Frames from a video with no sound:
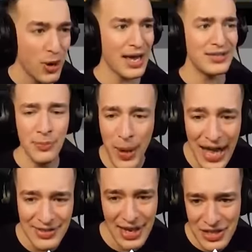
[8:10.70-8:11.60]
Where's the
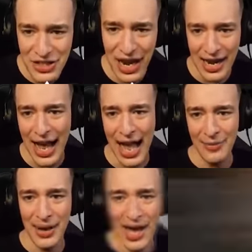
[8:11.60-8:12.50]
Pantan enchant
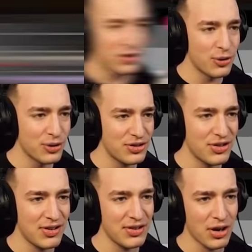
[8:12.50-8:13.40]
at, man? Of course,
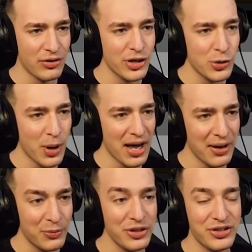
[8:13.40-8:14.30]
this is going to
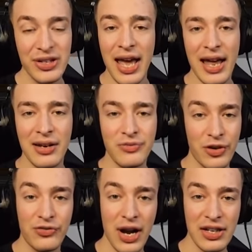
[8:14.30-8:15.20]
require, once again,
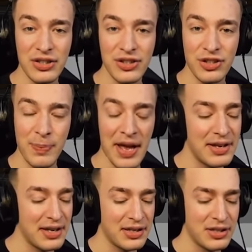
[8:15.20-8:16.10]
refraction
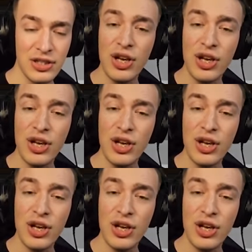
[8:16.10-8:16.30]
spending